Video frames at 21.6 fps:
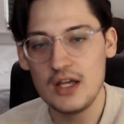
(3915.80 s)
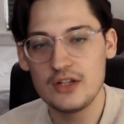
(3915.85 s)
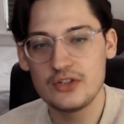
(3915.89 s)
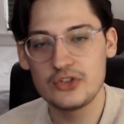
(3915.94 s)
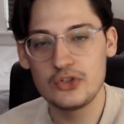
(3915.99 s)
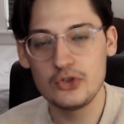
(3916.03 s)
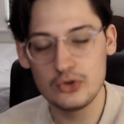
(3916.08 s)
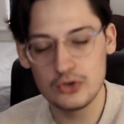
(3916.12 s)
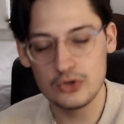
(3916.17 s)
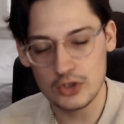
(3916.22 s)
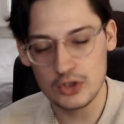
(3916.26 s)

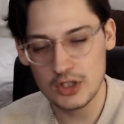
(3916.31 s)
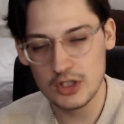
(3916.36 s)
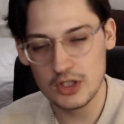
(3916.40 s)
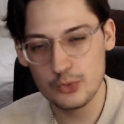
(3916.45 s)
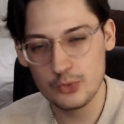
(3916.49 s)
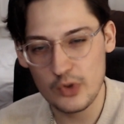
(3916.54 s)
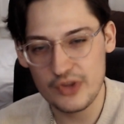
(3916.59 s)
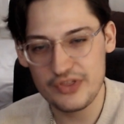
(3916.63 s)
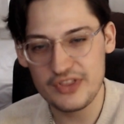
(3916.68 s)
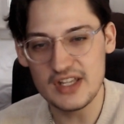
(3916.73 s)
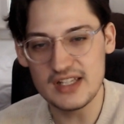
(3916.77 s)
to
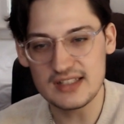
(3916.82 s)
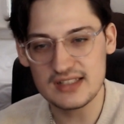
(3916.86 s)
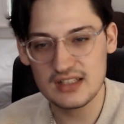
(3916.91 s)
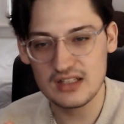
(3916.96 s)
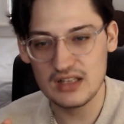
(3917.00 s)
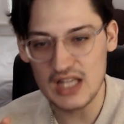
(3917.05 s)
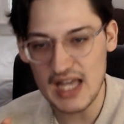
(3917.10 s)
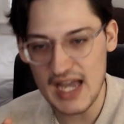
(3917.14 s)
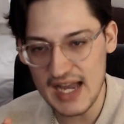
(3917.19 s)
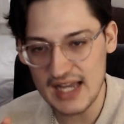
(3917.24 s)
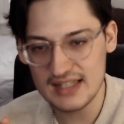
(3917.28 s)
learn with his
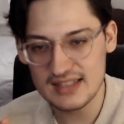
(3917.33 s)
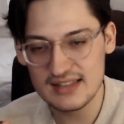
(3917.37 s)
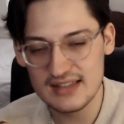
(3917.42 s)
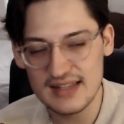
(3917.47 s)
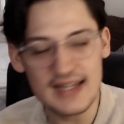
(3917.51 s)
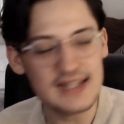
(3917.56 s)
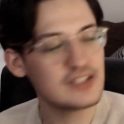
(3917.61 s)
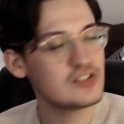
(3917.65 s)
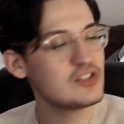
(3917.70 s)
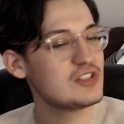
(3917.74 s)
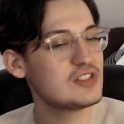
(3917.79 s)
class
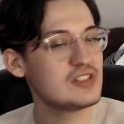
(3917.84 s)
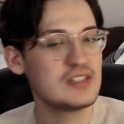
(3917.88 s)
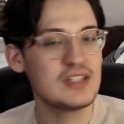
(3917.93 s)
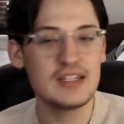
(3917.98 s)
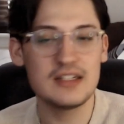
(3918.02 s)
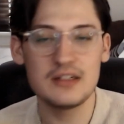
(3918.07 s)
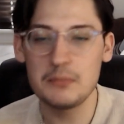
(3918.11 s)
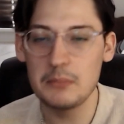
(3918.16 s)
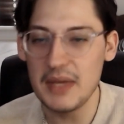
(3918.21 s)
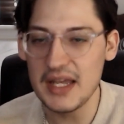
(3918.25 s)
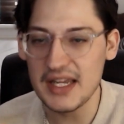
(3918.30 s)
that just
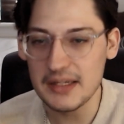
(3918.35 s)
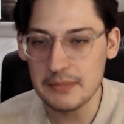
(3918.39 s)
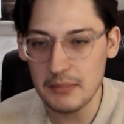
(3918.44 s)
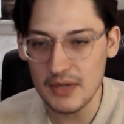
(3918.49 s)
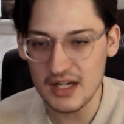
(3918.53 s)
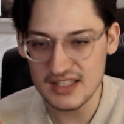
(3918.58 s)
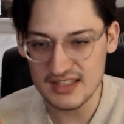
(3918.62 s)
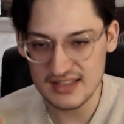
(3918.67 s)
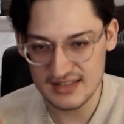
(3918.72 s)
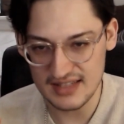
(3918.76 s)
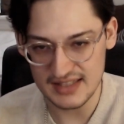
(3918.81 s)
didn't make
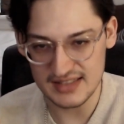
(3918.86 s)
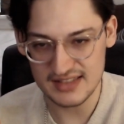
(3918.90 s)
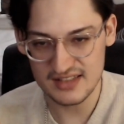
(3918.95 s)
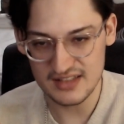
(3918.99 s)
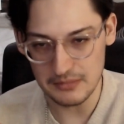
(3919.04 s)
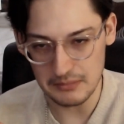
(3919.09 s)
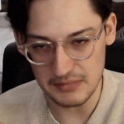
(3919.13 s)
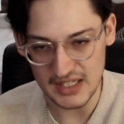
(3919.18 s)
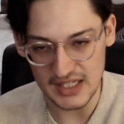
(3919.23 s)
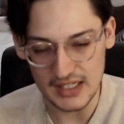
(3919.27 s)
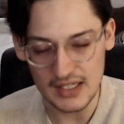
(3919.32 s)
much sense
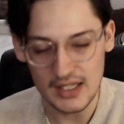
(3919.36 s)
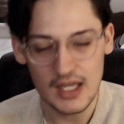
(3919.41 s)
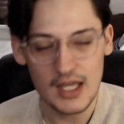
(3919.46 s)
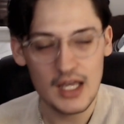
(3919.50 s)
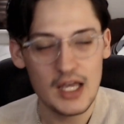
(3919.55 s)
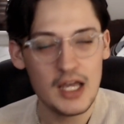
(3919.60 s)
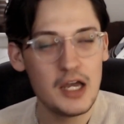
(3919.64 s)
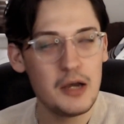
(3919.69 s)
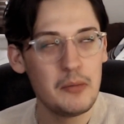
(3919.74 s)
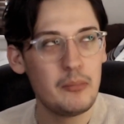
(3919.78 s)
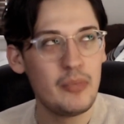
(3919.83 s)
to me
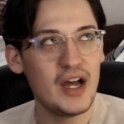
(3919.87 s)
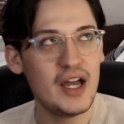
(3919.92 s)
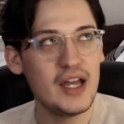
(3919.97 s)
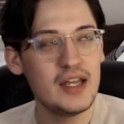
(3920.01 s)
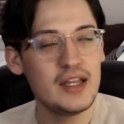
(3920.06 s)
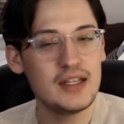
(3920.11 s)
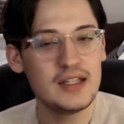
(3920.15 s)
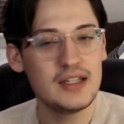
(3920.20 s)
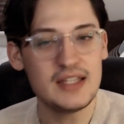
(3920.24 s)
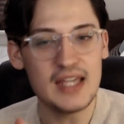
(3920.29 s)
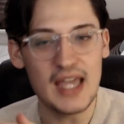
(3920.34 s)

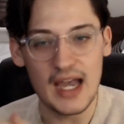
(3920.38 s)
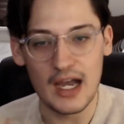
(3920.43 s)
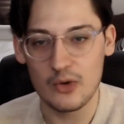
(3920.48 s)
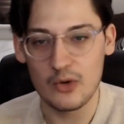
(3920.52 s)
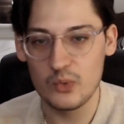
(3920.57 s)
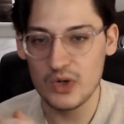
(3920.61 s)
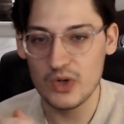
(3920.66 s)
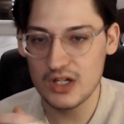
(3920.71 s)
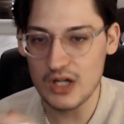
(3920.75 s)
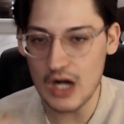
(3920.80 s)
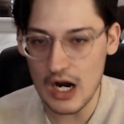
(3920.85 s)
but yeah
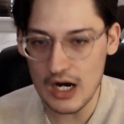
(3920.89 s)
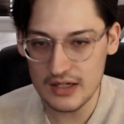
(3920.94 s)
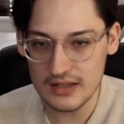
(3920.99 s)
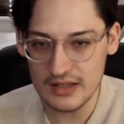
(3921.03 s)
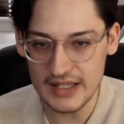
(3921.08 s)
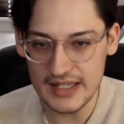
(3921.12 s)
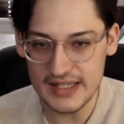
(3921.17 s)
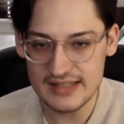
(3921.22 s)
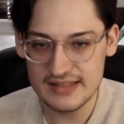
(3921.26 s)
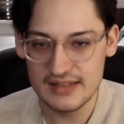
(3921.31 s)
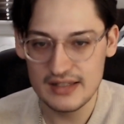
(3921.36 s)

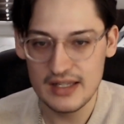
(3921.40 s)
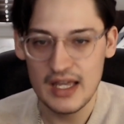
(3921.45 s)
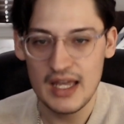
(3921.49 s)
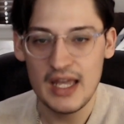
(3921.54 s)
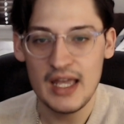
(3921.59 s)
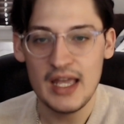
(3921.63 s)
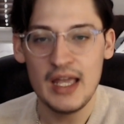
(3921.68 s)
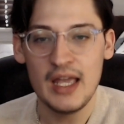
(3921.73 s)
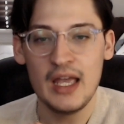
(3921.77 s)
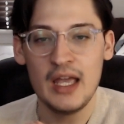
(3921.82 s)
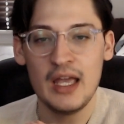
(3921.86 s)
regardless
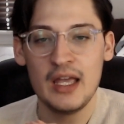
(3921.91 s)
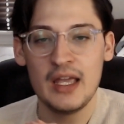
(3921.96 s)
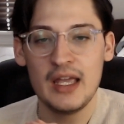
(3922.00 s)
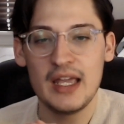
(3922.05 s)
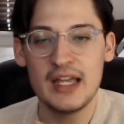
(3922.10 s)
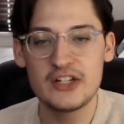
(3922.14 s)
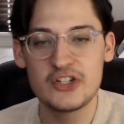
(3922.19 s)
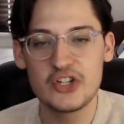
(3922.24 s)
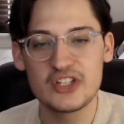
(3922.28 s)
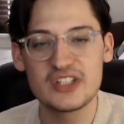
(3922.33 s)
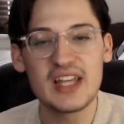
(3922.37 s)

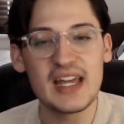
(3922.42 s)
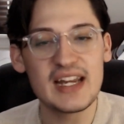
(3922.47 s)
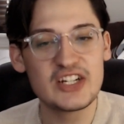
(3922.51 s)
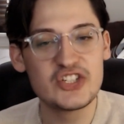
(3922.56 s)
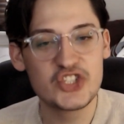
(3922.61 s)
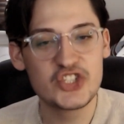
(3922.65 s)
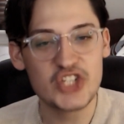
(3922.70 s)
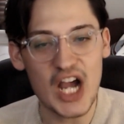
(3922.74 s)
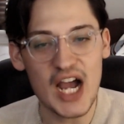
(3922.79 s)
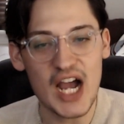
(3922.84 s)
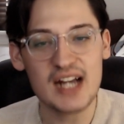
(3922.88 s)
it just like
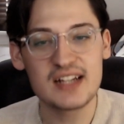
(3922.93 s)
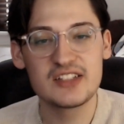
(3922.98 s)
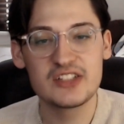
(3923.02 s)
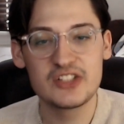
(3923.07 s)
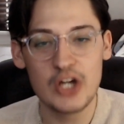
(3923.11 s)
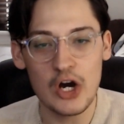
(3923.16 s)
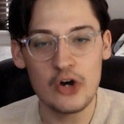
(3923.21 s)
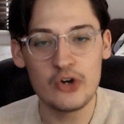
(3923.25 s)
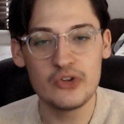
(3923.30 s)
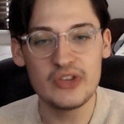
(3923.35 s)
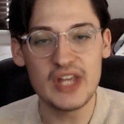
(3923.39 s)
shocks
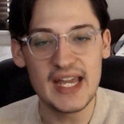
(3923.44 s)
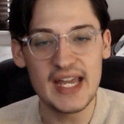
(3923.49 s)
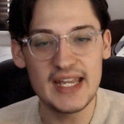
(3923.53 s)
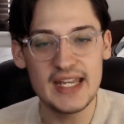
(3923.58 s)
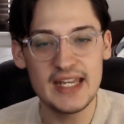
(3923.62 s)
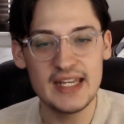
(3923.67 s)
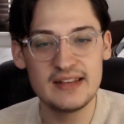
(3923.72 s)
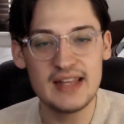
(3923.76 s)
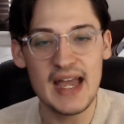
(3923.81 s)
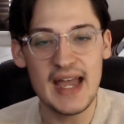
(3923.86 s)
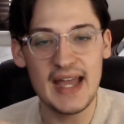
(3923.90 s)
Gon that
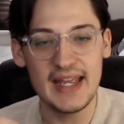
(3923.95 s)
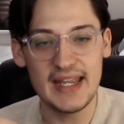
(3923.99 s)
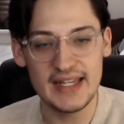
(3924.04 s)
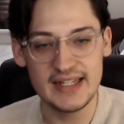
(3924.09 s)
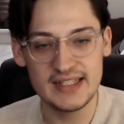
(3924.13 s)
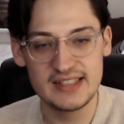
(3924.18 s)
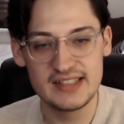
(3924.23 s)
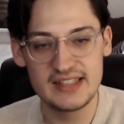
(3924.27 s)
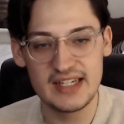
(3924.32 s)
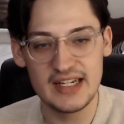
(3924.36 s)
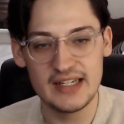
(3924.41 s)
in that
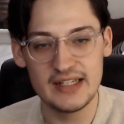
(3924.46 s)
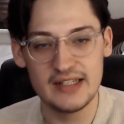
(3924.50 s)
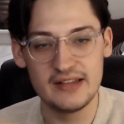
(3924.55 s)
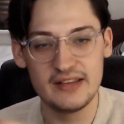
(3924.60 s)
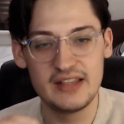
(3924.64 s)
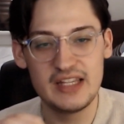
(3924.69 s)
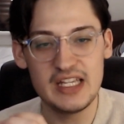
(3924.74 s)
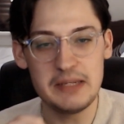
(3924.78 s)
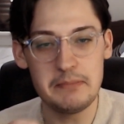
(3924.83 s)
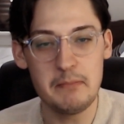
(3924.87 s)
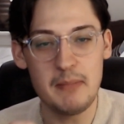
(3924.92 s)
instant
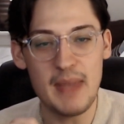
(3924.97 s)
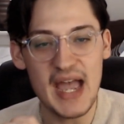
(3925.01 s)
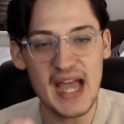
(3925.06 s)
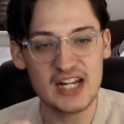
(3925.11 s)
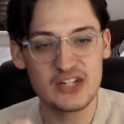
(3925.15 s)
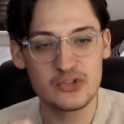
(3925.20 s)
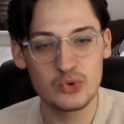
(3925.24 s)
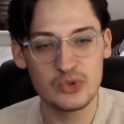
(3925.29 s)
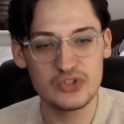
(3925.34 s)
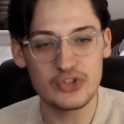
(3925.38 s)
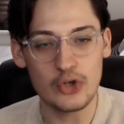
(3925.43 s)
the
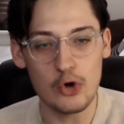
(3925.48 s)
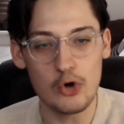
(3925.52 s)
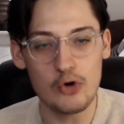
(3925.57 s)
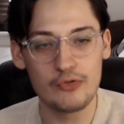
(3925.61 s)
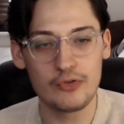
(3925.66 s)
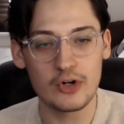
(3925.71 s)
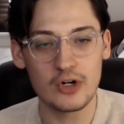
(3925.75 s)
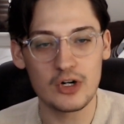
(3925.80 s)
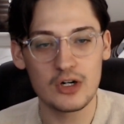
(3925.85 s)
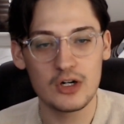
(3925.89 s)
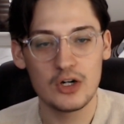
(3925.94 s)
match was
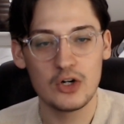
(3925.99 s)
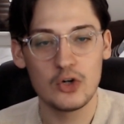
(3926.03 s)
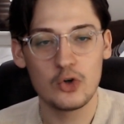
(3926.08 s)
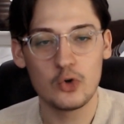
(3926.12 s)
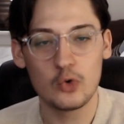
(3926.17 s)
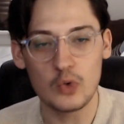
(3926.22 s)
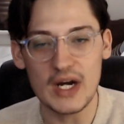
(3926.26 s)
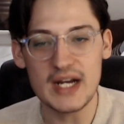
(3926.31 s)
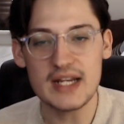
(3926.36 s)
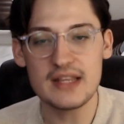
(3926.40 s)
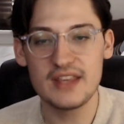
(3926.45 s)
over
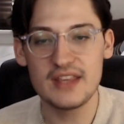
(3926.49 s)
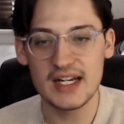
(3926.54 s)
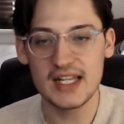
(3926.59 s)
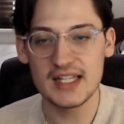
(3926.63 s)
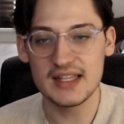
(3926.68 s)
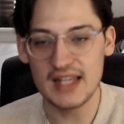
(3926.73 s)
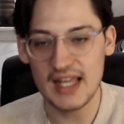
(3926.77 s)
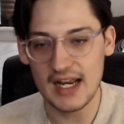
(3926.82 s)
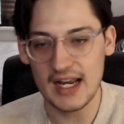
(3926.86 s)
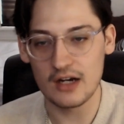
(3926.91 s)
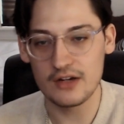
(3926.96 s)
right then
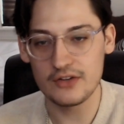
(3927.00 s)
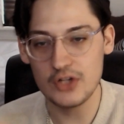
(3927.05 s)
and there.